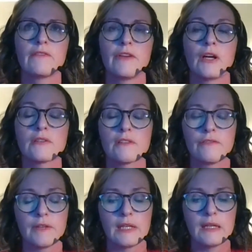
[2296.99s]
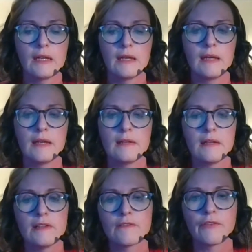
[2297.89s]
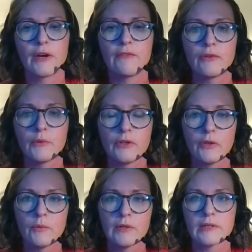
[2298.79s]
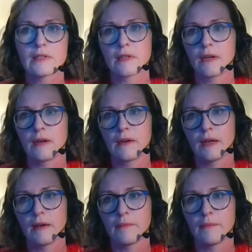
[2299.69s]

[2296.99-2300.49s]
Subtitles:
philosophy is for everyone who works there,